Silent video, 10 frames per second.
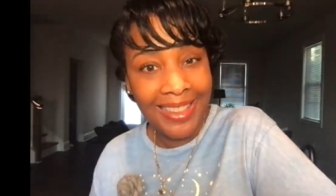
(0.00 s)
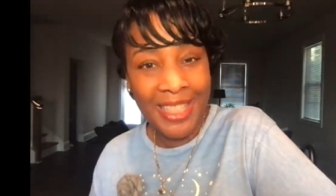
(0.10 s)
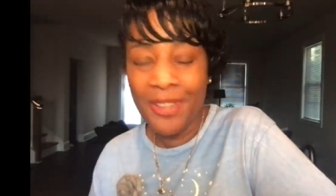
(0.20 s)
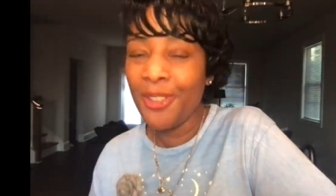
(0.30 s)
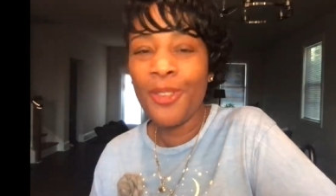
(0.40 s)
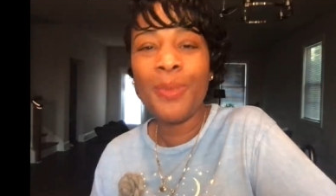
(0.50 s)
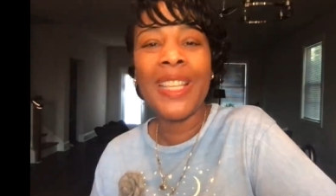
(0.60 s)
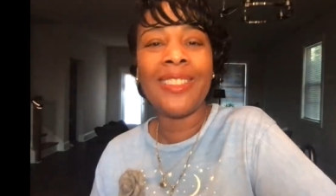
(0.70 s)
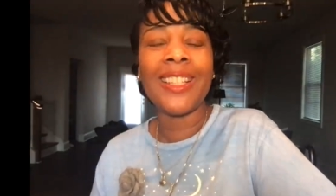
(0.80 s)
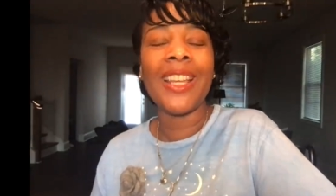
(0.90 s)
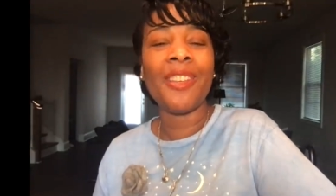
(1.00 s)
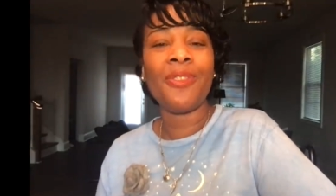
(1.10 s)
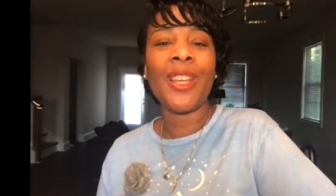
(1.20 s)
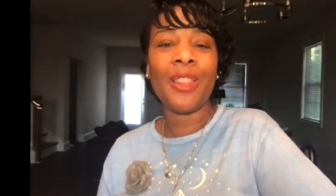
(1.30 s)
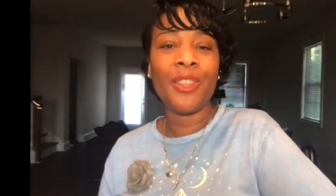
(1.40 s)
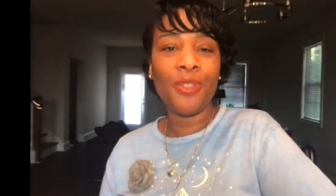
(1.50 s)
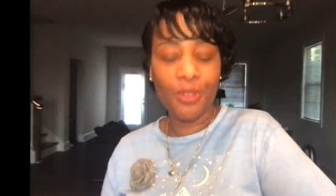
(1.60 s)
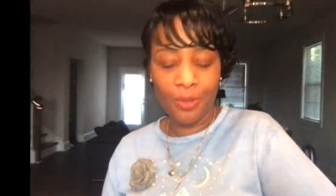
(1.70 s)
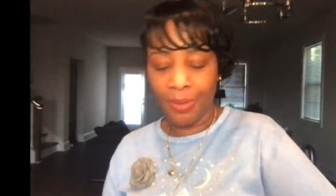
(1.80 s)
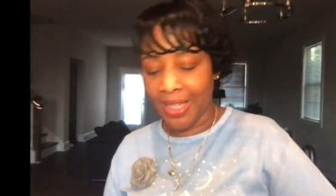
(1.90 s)
the YouTube gets it if the
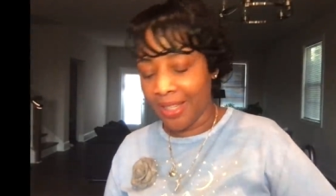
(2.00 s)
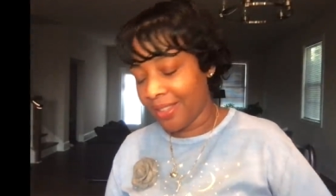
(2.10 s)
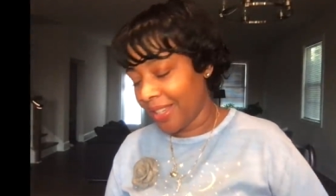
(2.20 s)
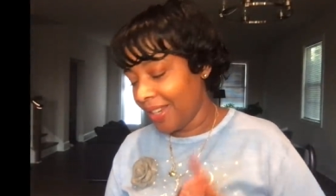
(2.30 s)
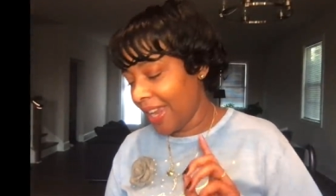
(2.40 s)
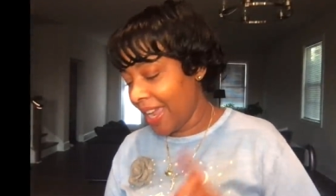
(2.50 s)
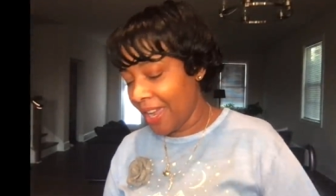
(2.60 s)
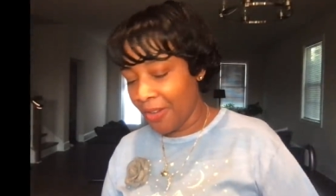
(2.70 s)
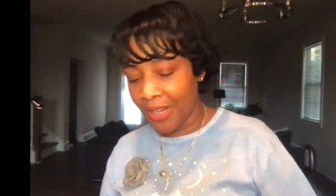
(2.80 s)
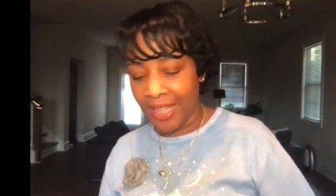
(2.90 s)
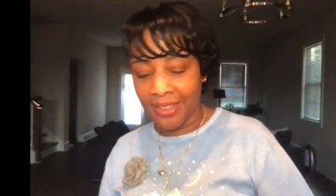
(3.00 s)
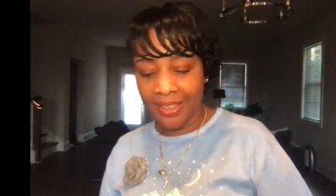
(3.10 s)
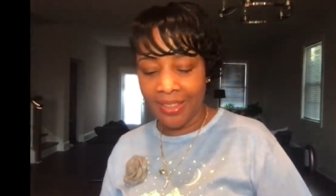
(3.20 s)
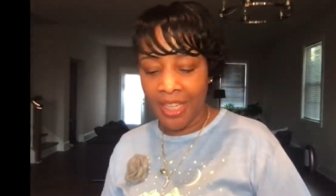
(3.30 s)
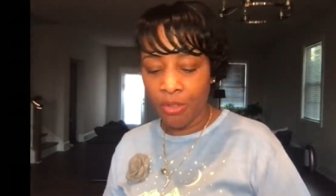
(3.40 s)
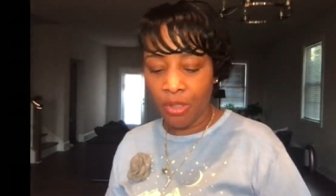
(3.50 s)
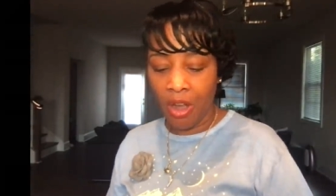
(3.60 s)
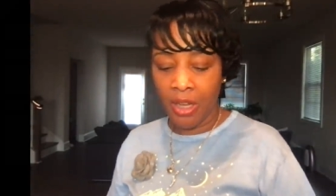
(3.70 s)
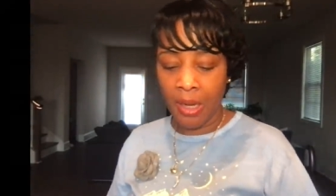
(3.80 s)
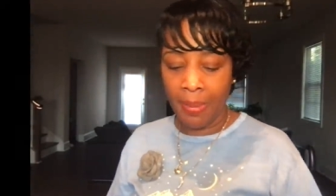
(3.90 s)
YouTube gets it. Now, let's continue
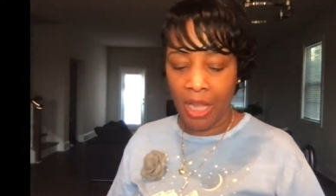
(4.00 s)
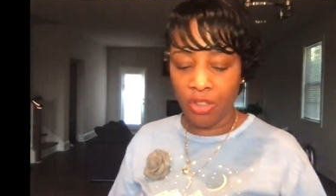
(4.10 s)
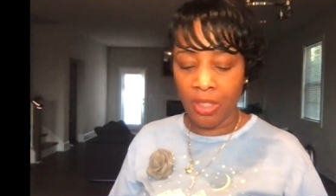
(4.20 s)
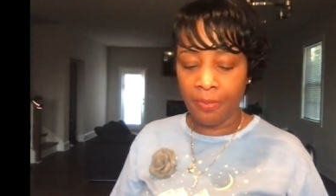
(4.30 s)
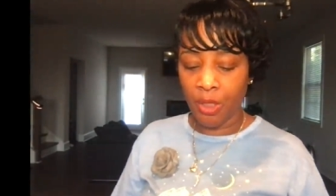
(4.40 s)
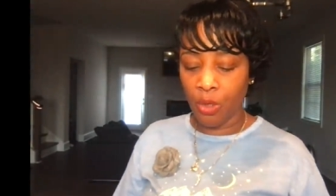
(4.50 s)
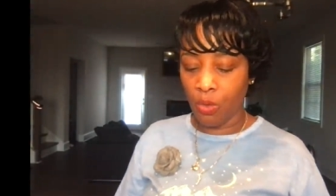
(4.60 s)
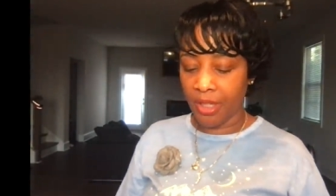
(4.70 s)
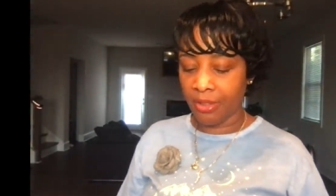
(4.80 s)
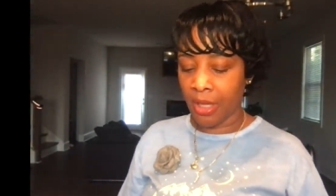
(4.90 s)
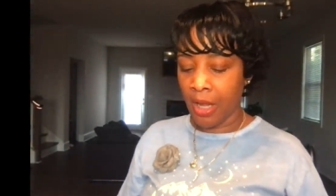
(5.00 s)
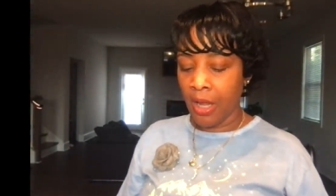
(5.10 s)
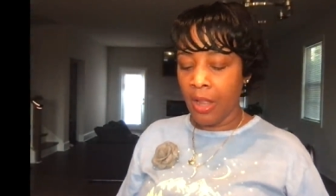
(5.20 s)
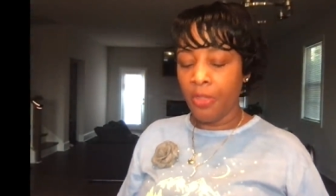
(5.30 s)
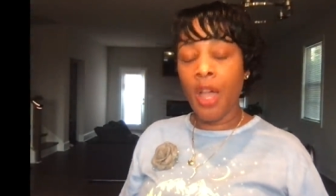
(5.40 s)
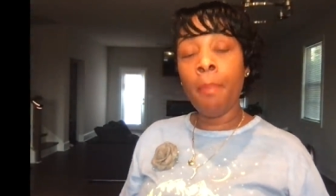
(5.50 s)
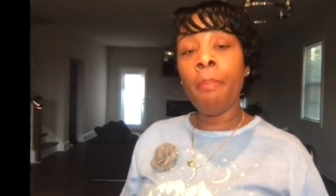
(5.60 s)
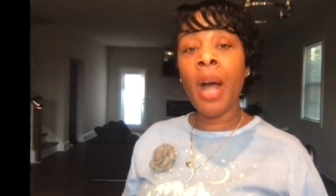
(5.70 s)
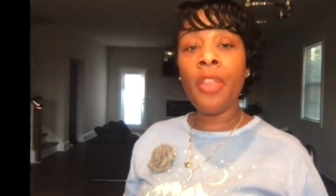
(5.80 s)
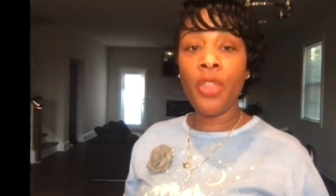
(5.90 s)
talking about Jenifer Lewis, the
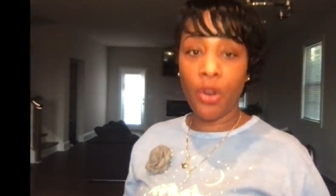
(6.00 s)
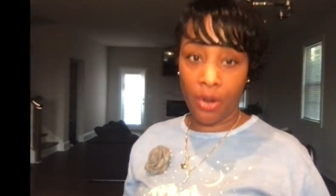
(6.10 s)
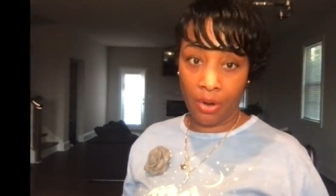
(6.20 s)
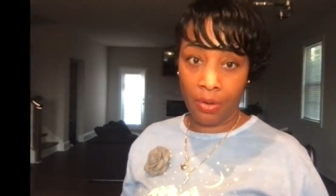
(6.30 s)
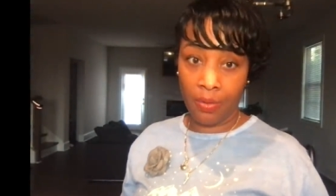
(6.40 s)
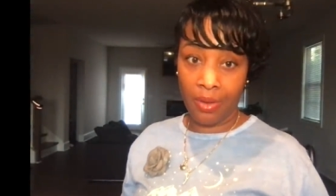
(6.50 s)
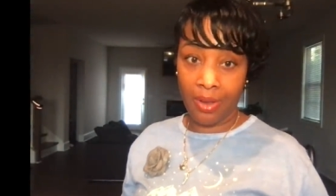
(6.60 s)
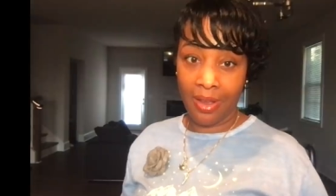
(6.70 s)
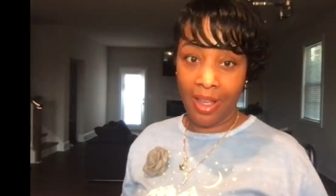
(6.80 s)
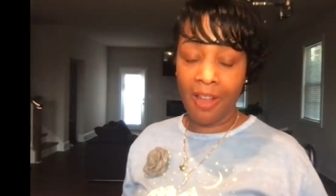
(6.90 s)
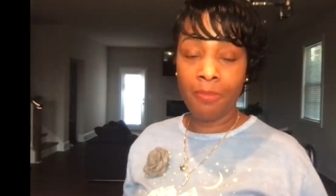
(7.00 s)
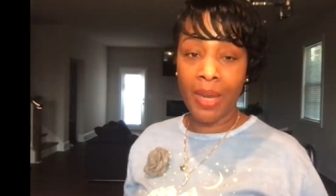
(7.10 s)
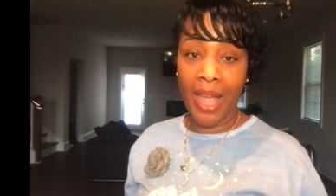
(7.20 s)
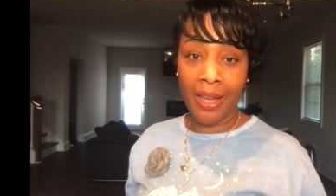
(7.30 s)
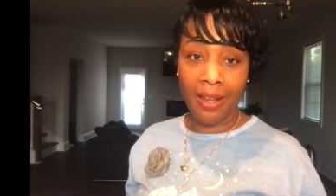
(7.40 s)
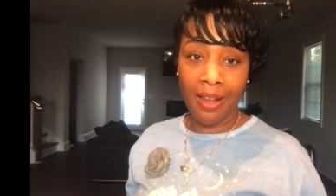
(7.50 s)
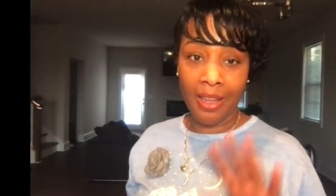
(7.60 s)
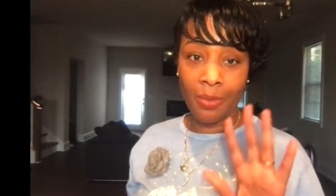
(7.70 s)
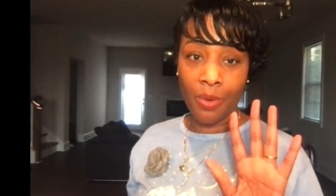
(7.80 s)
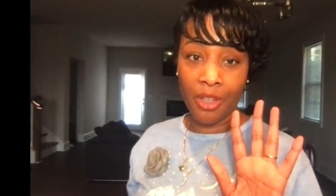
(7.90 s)
mother of Black
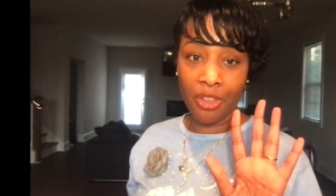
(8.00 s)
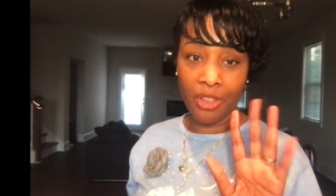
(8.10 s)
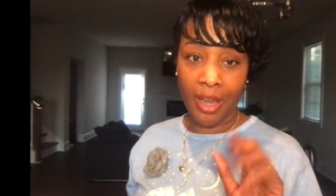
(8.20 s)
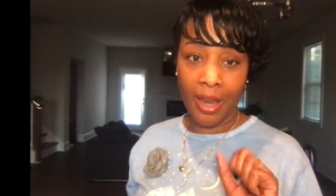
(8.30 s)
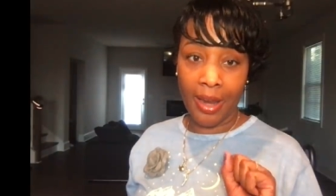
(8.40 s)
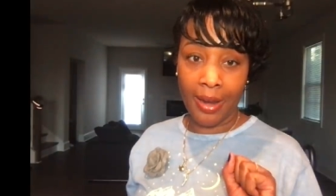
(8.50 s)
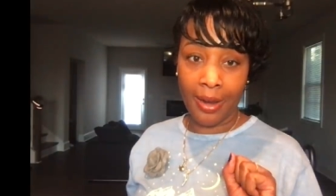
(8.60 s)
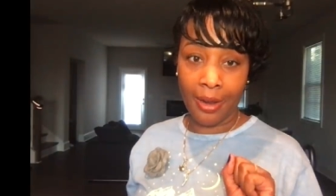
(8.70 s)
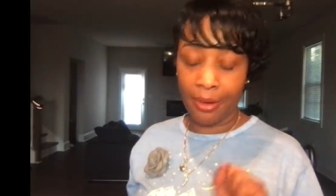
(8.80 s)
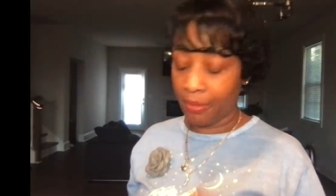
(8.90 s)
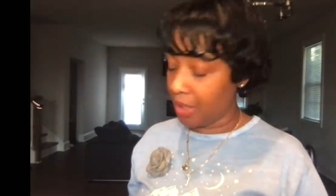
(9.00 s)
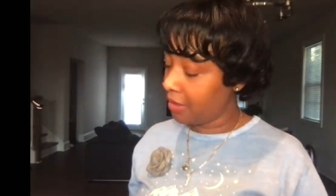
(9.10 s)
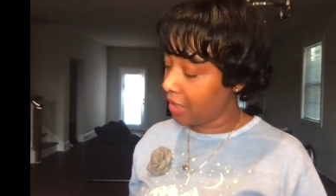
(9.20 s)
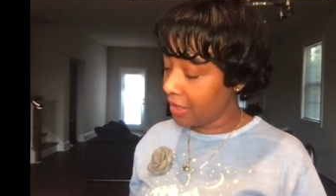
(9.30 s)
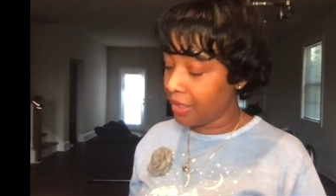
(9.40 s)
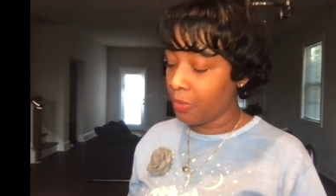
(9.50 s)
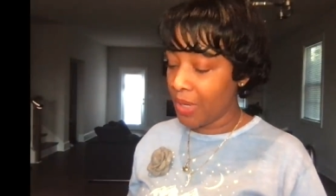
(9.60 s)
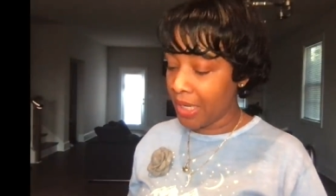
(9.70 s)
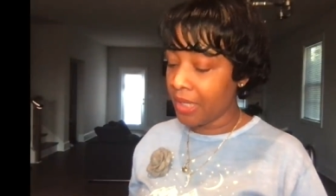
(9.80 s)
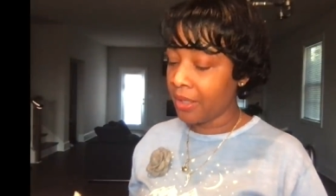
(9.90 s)
Hollywood child. It's, it's,
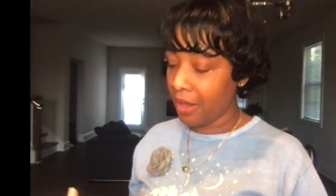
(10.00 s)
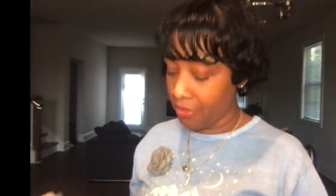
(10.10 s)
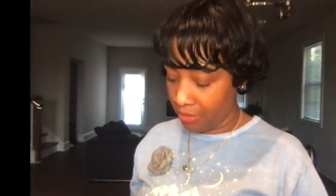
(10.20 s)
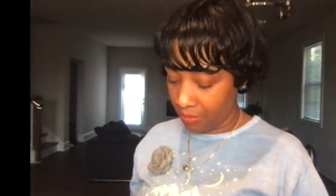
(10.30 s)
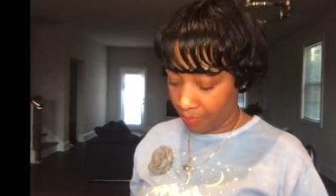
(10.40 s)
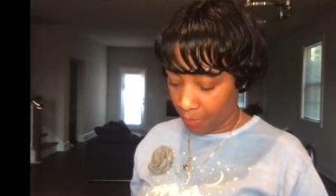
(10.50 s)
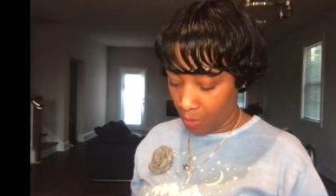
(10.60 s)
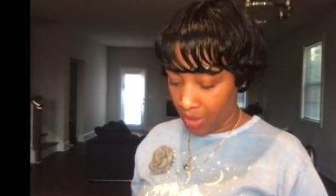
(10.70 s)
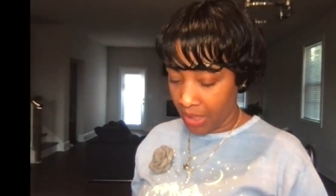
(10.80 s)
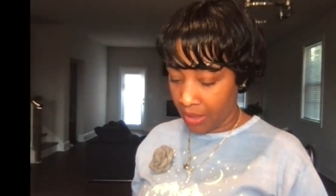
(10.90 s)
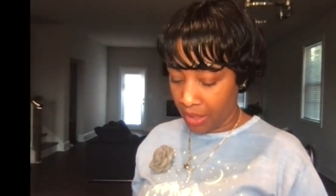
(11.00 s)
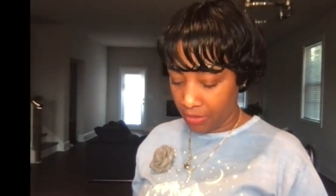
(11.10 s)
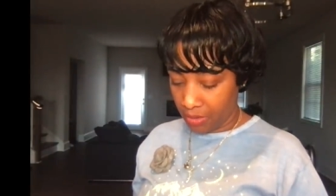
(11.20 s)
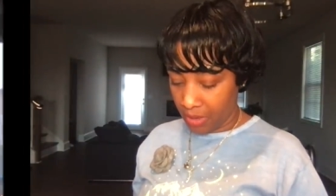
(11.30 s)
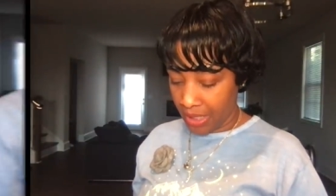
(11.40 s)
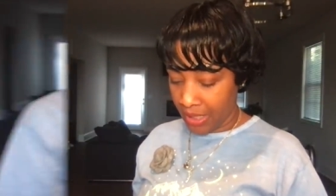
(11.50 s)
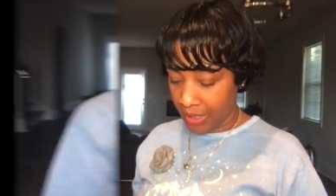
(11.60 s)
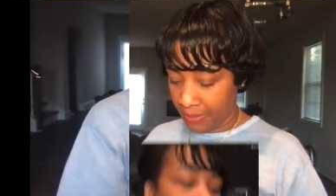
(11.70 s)
we getting close. We're getting close to the end.